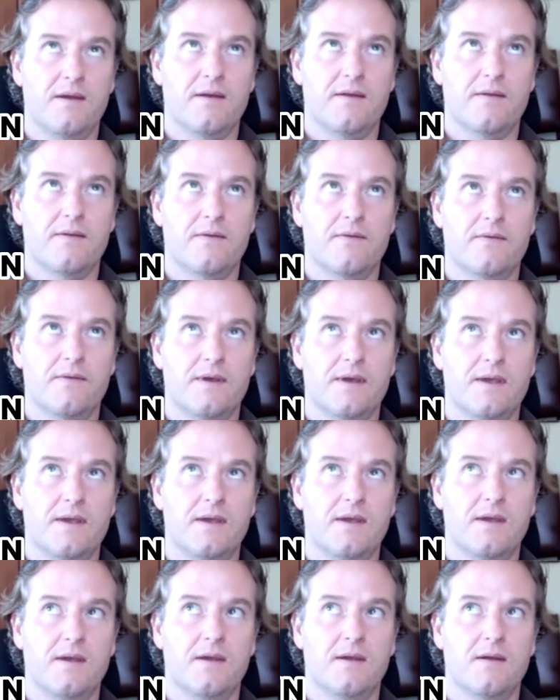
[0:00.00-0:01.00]

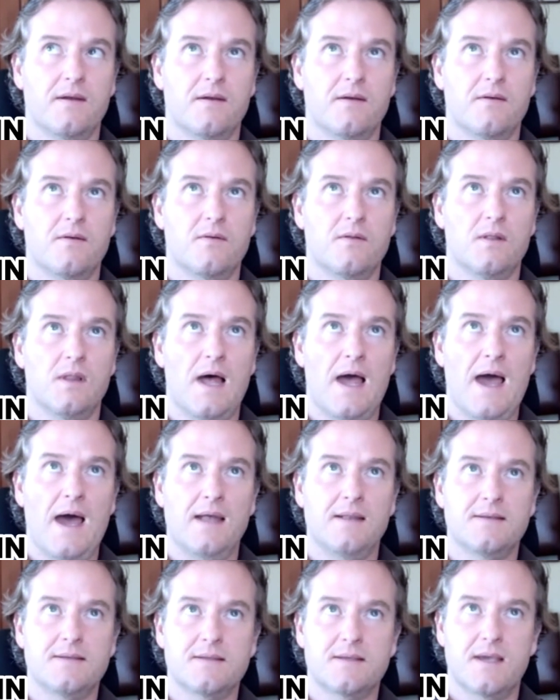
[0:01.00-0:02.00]
the
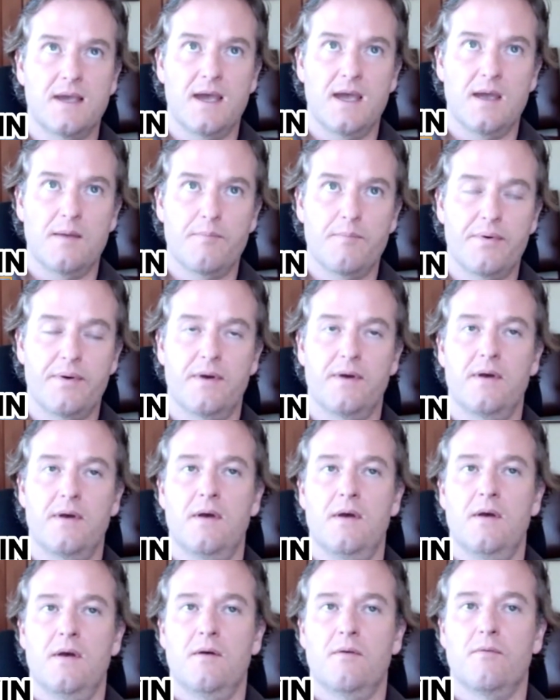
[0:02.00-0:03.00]
landscape
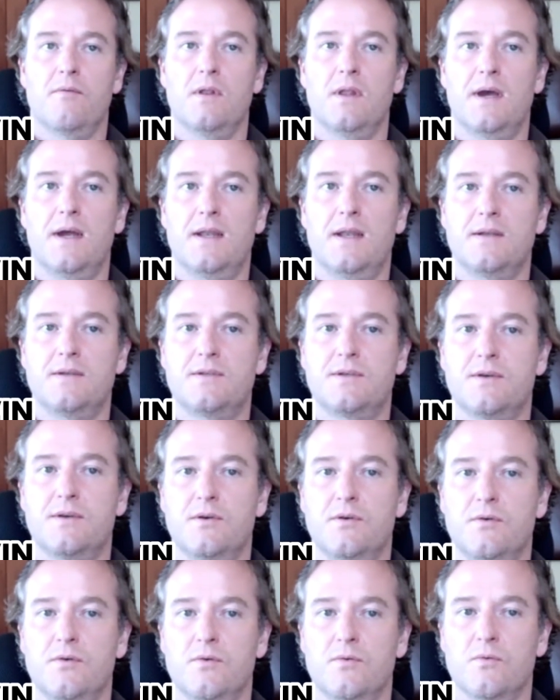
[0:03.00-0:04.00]
related
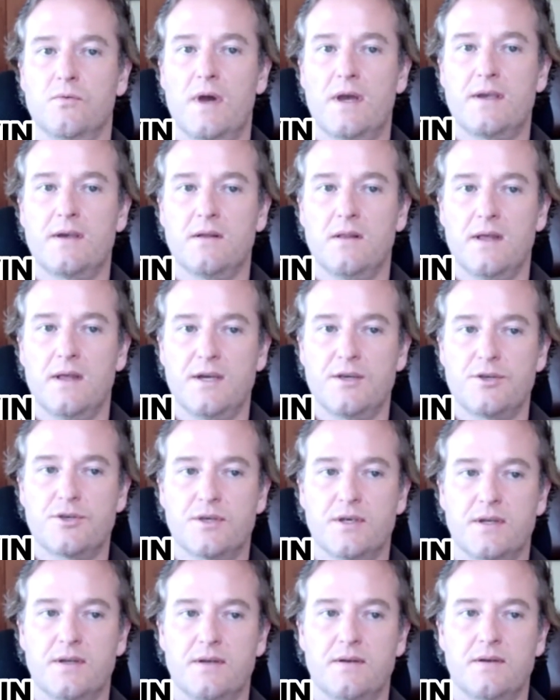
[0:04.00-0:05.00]
to
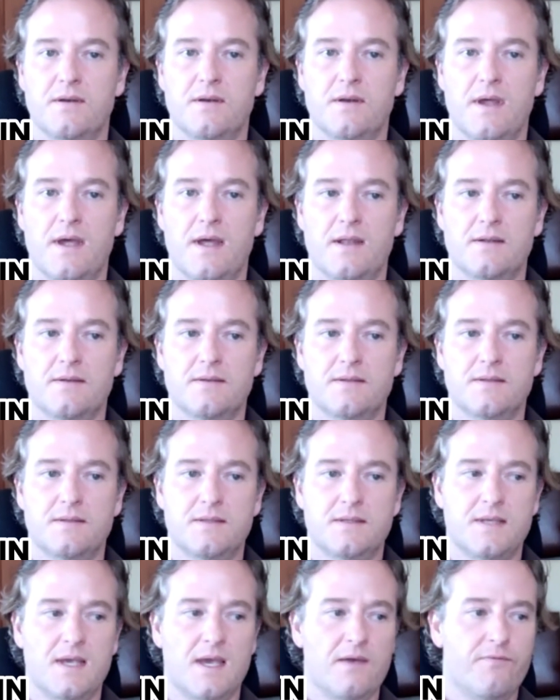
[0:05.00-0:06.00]
regulation and
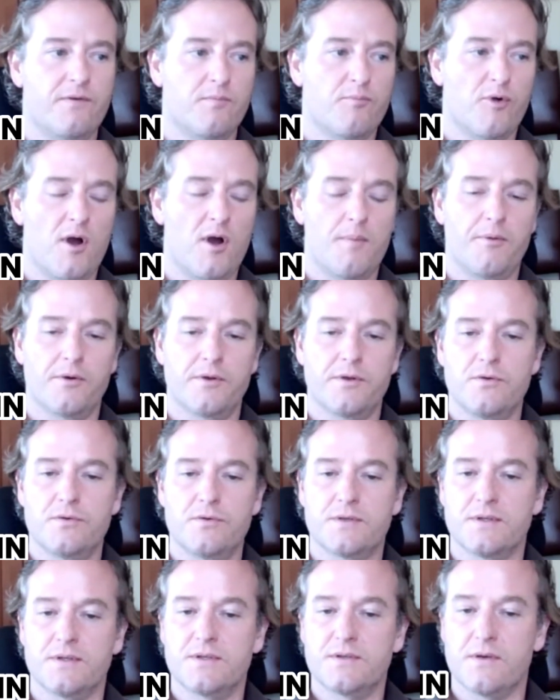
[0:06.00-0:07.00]
safe and proper use
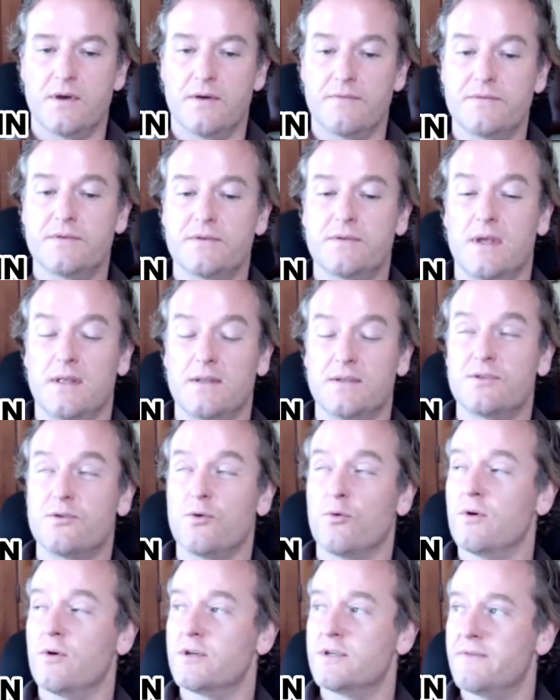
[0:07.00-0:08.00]
and
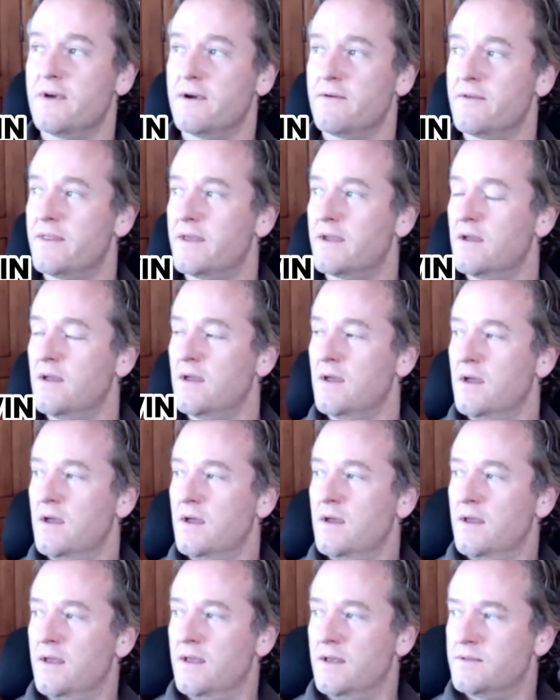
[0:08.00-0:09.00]
storage of everything
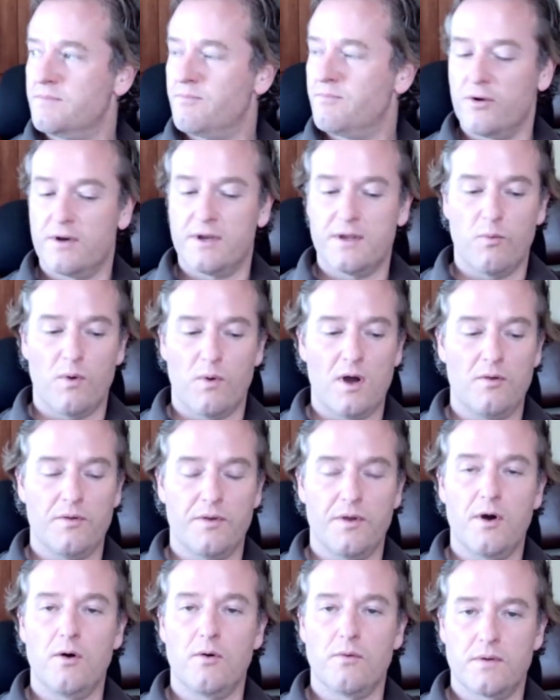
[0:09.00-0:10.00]
is pretty well
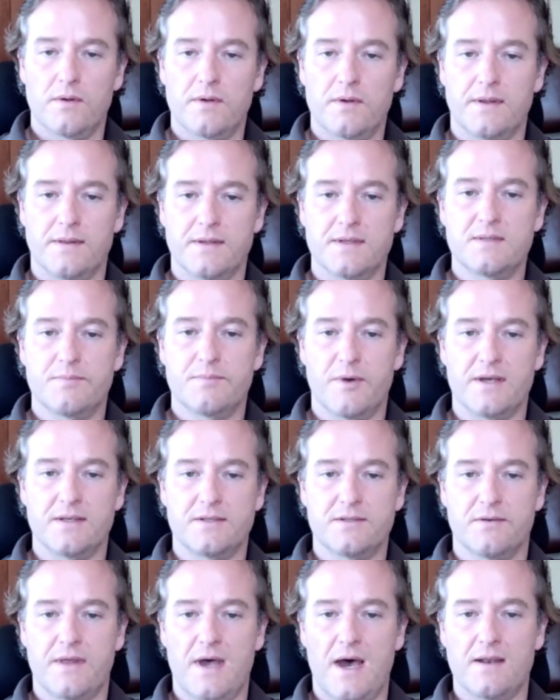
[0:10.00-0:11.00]
known in the space. So
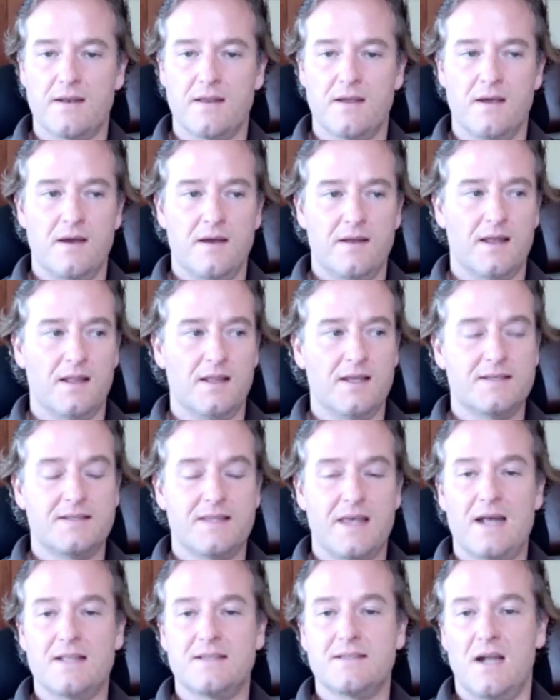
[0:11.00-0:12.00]
that at least
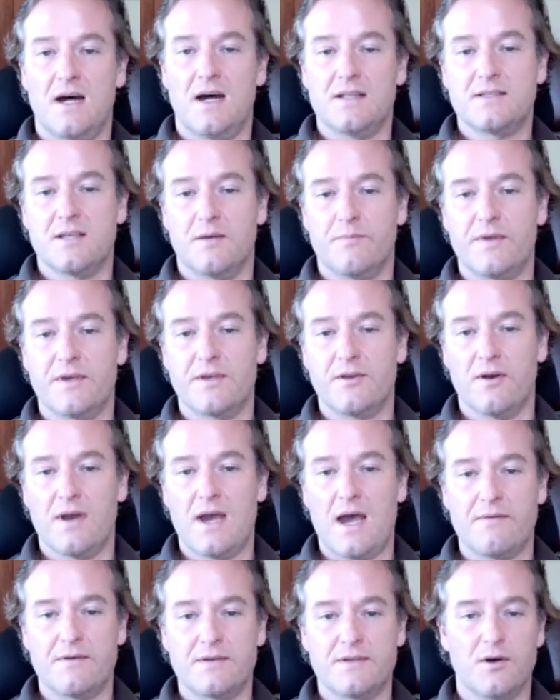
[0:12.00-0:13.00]
that's not something you're
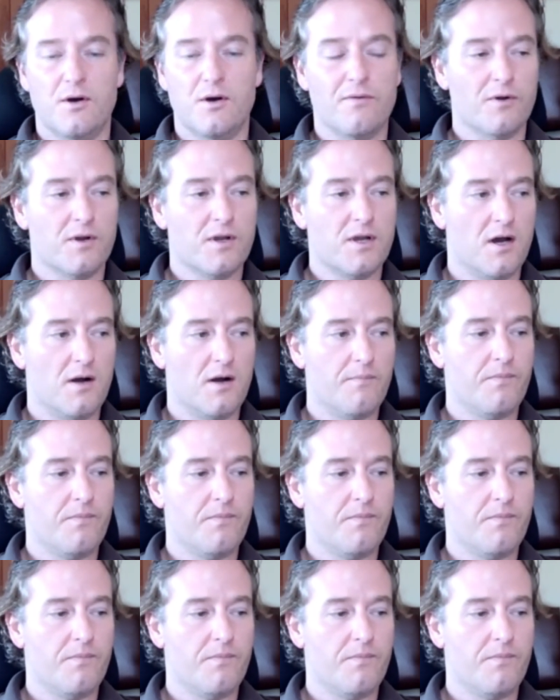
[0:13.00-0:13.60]
having to overcome.